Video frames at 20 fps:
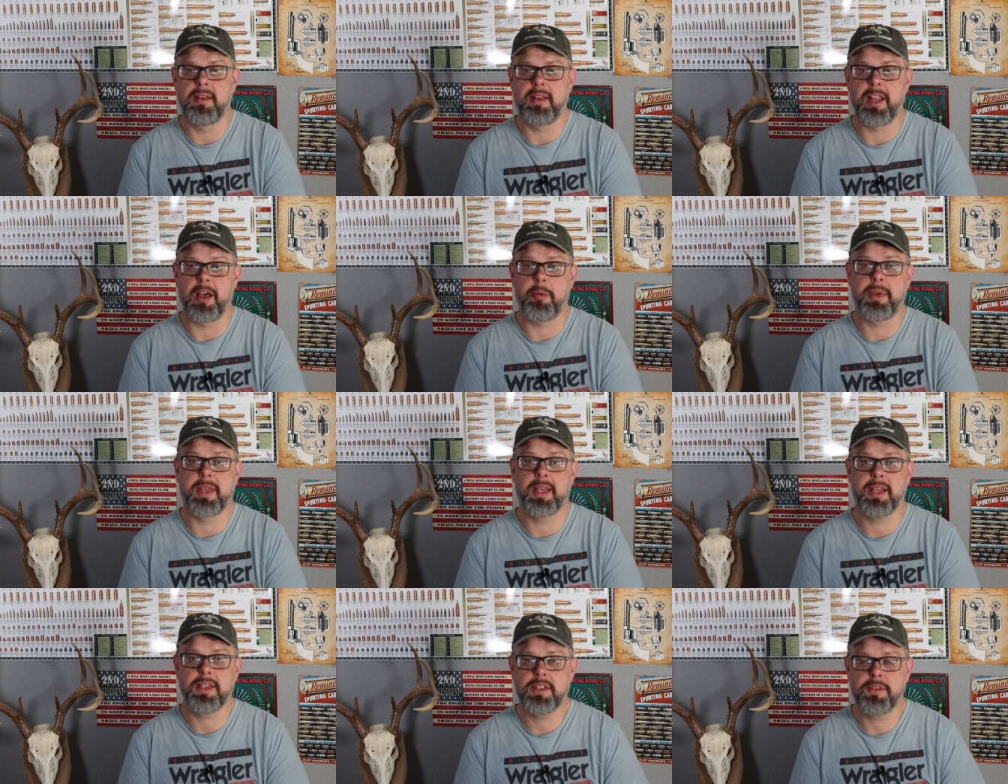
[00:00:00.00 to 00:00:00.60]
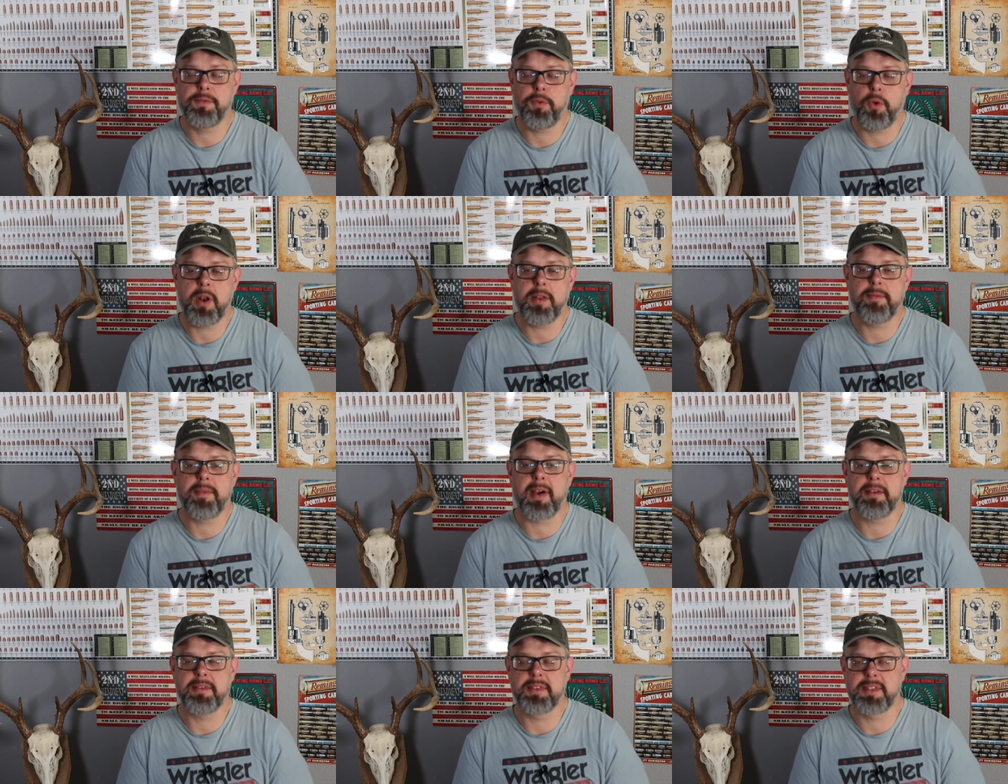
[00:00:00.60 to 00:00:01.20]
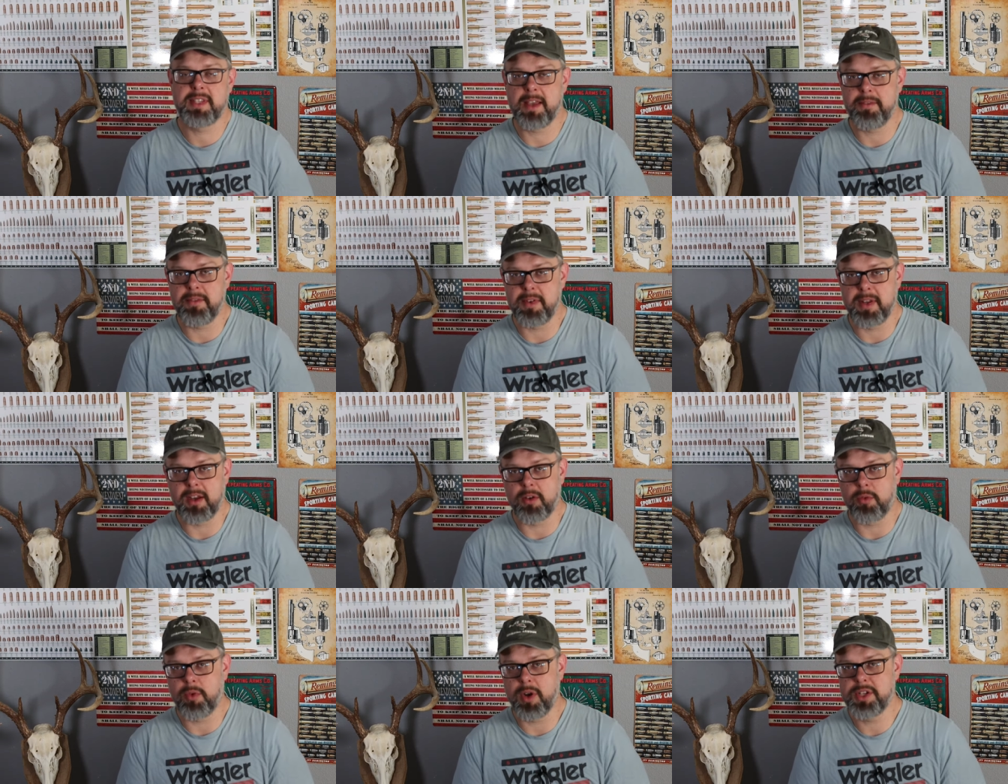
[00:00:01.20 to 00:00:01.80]
Now, because the
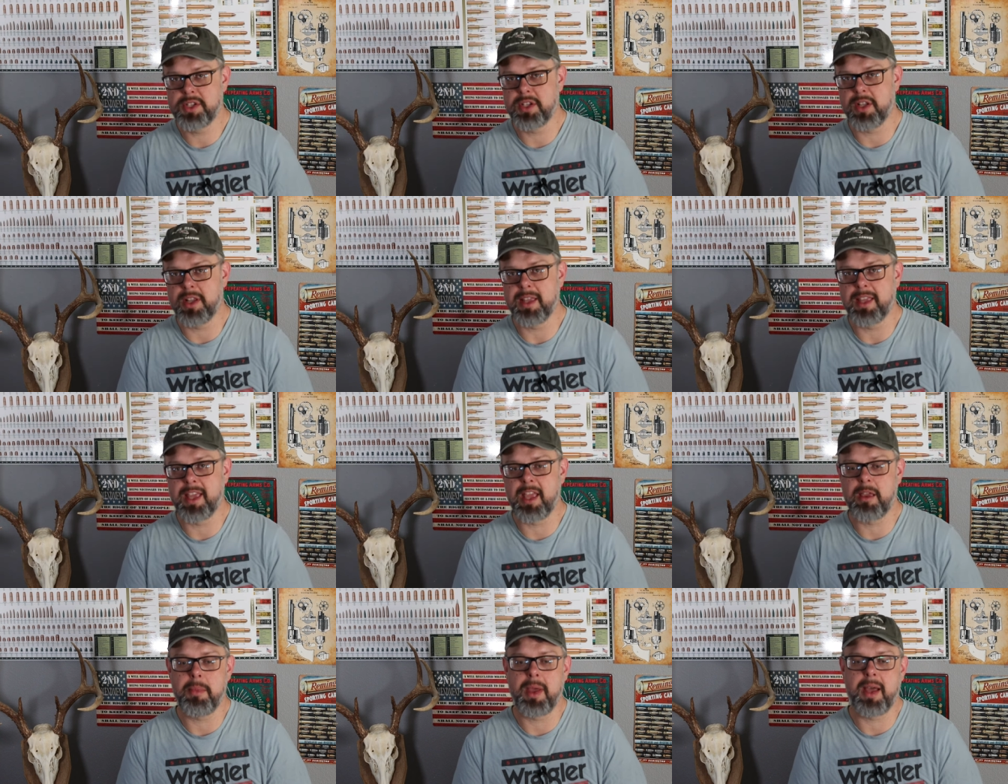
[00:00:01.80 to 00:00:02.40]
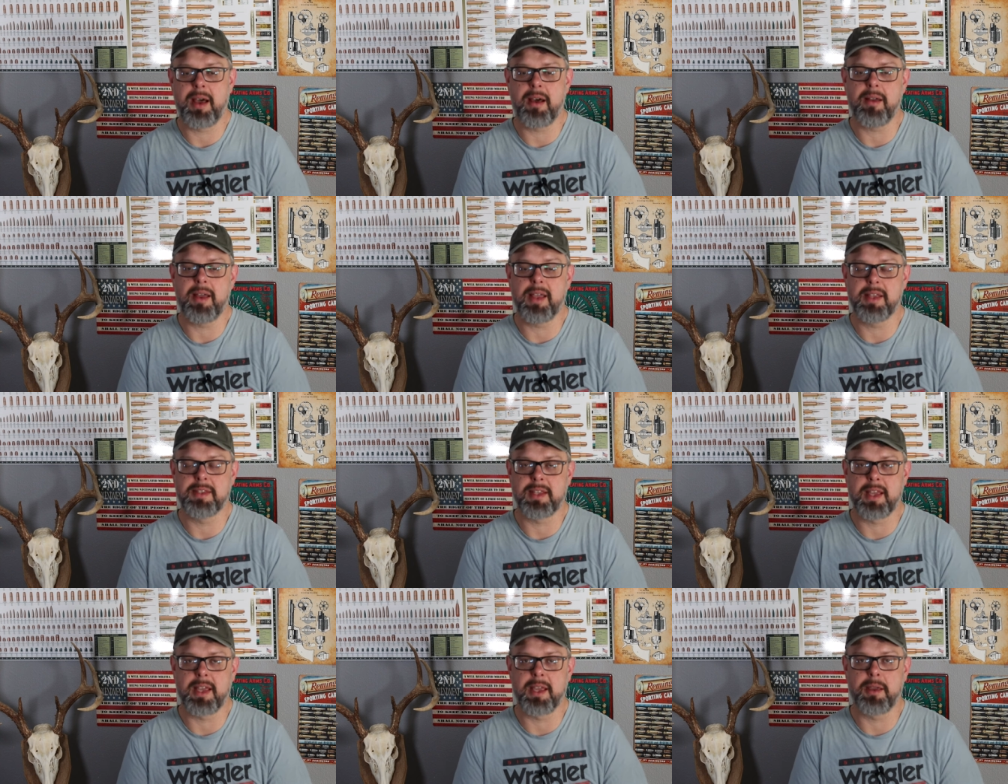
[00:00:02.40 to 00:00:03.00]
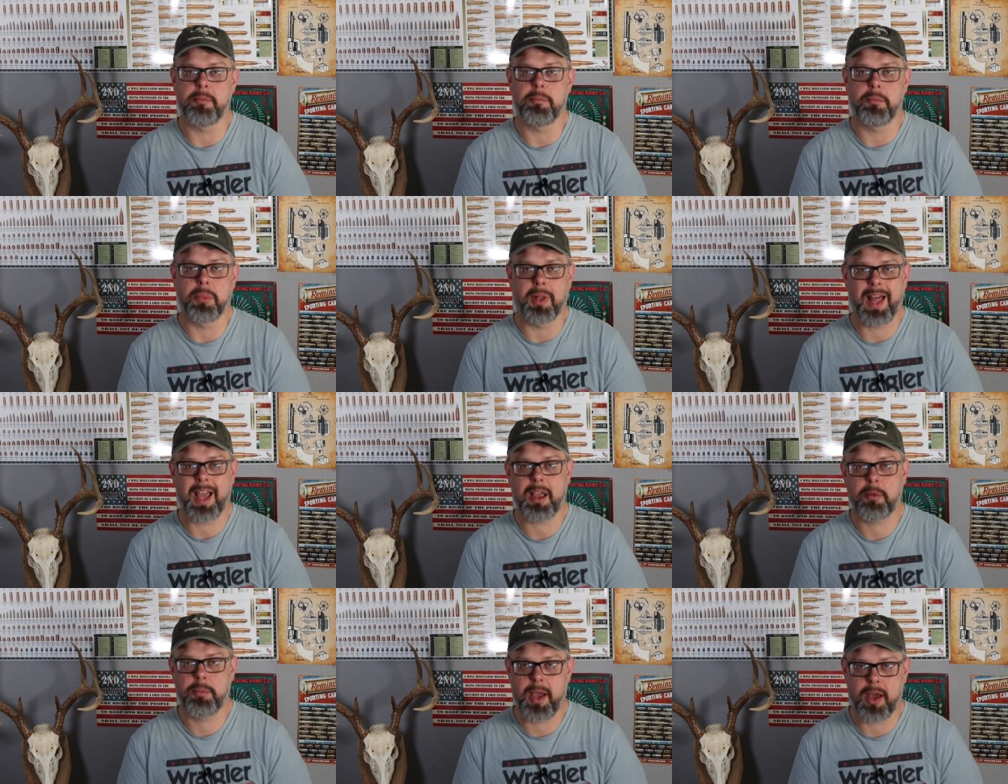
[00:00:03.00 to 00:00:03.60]
4570 originally came out as a
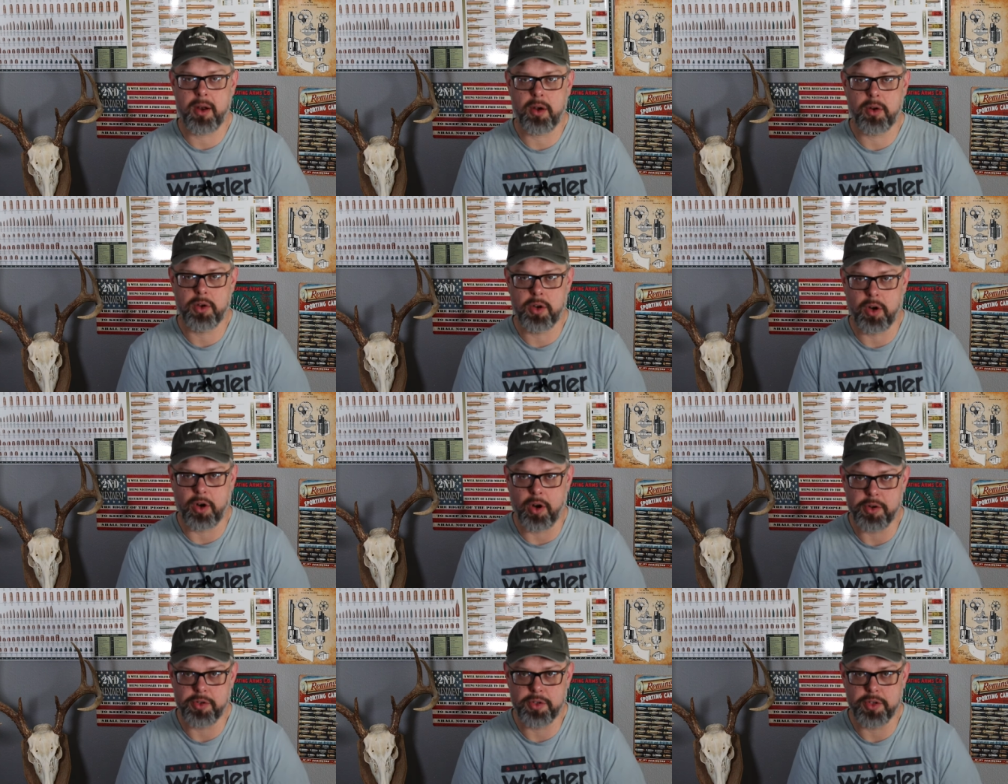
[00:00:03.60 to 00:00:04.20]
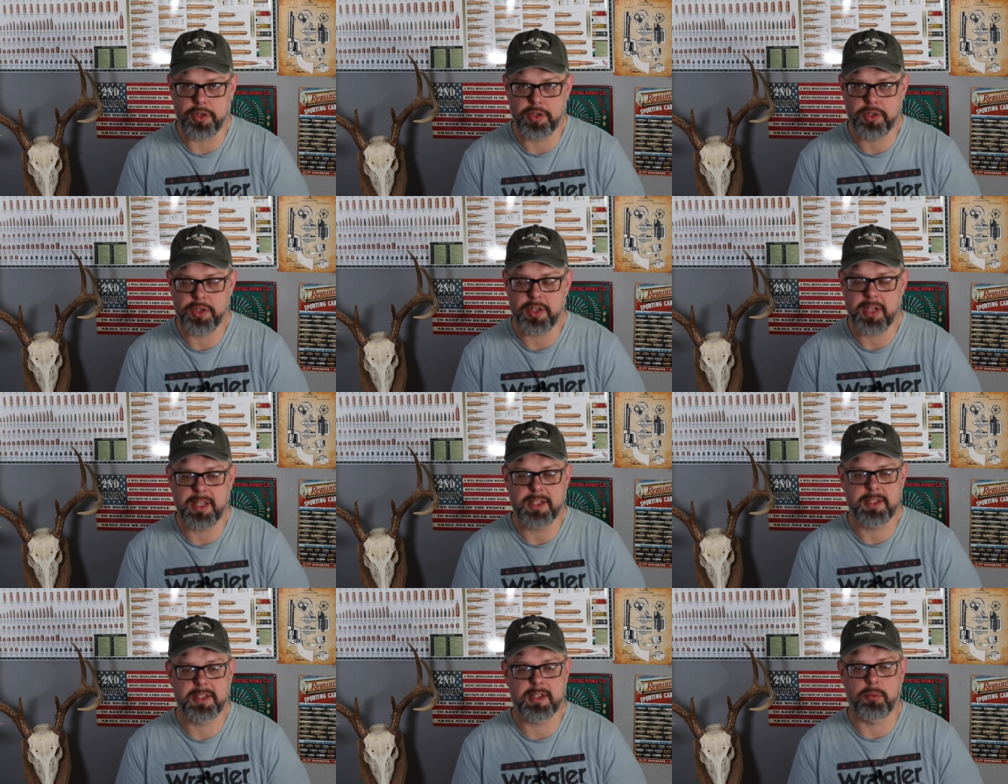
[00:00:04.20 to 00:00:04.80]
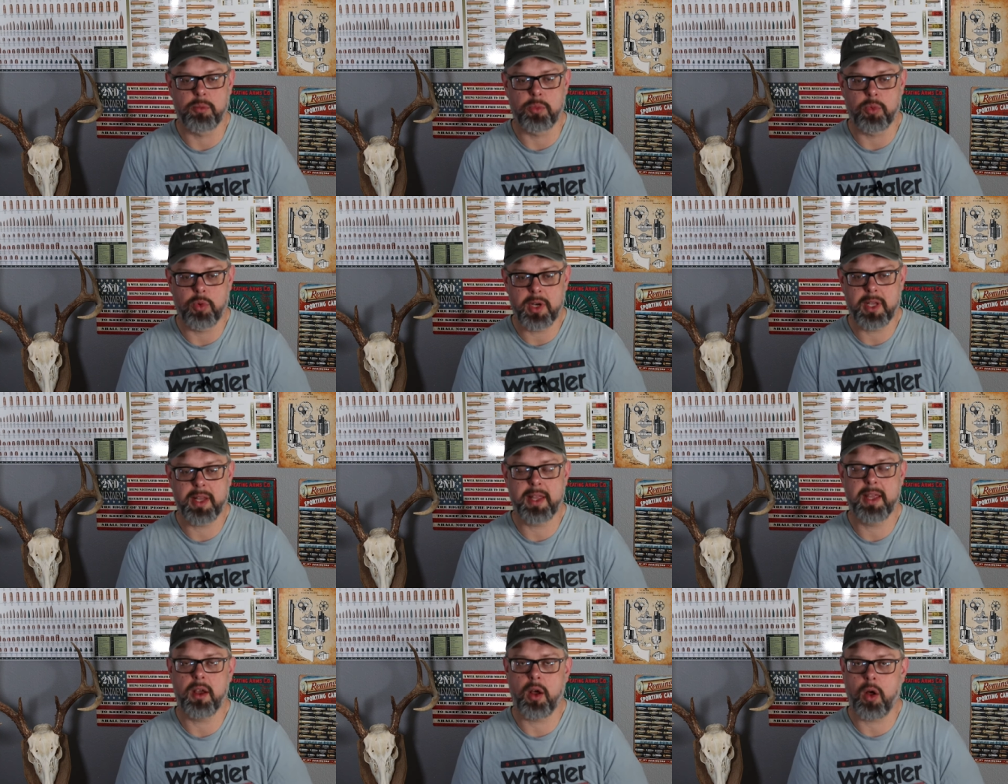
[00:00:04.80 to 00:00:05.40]
black powder cartridge in some
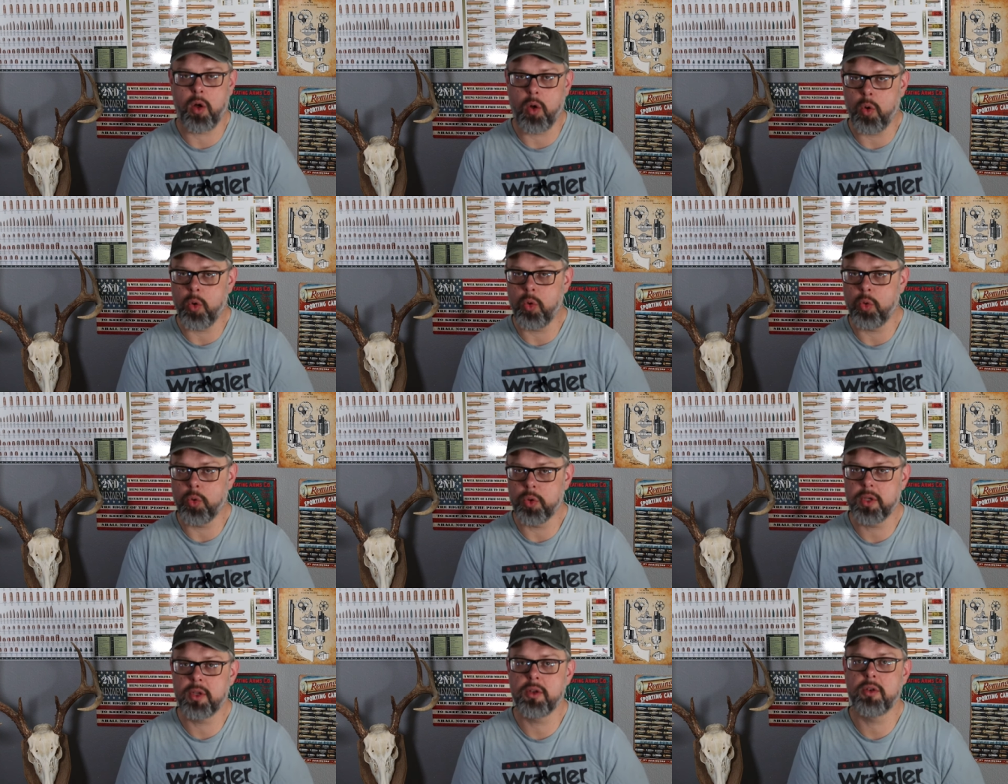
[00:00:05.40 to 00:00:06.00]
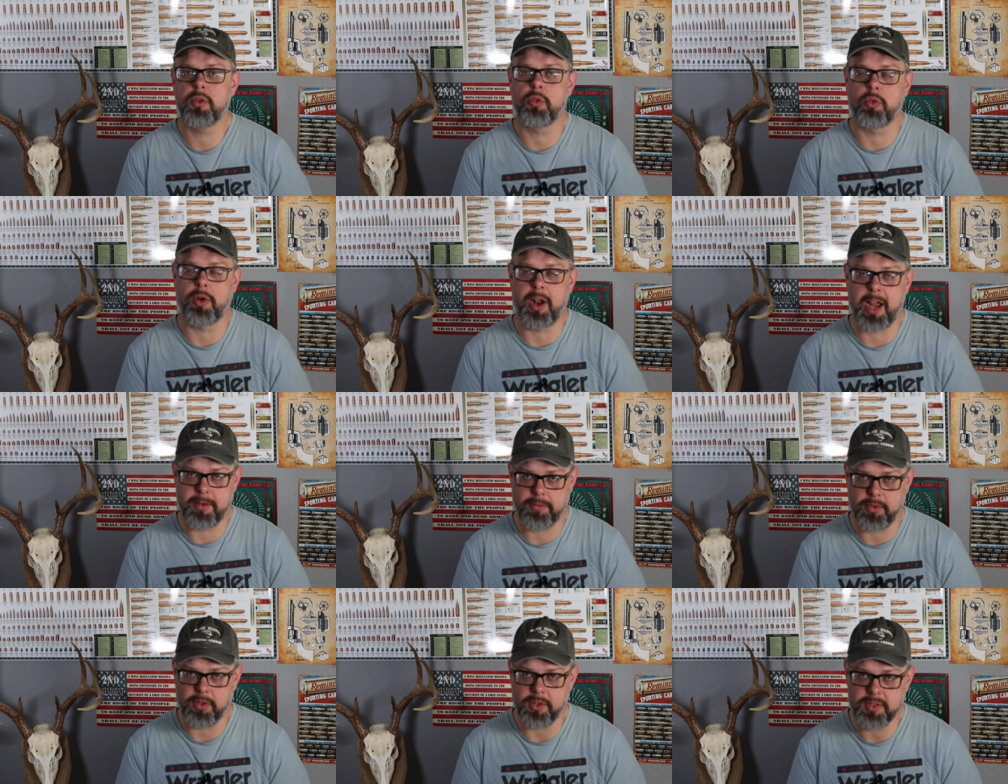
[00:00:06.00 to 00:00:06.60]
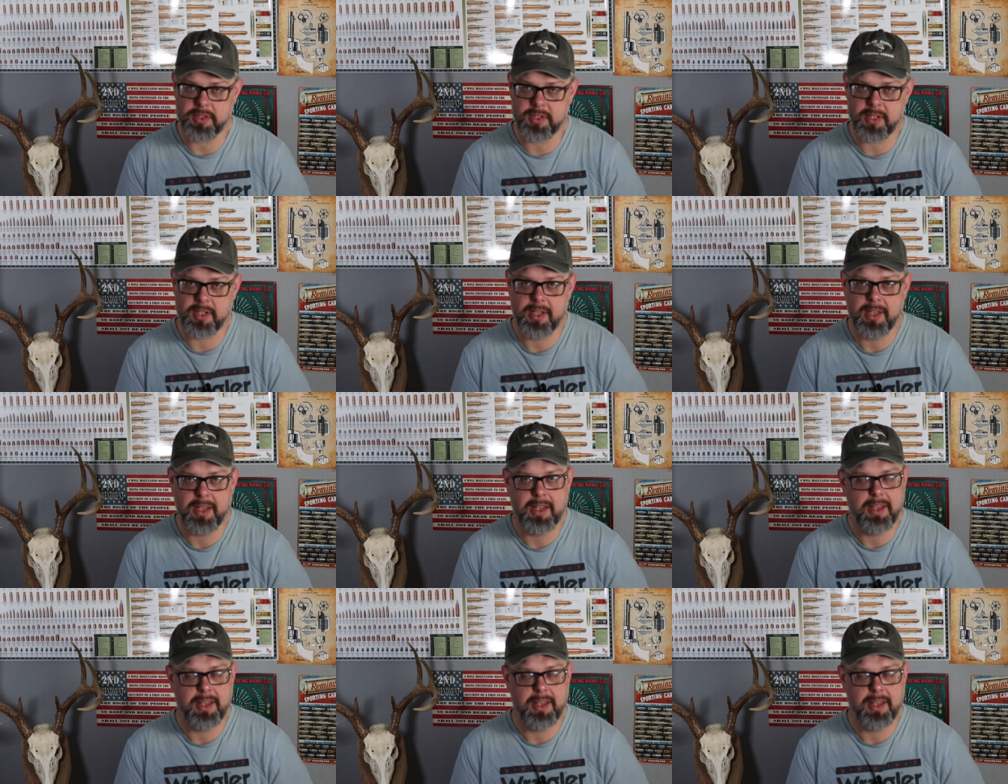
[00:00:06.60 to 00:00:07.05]
really old rifles,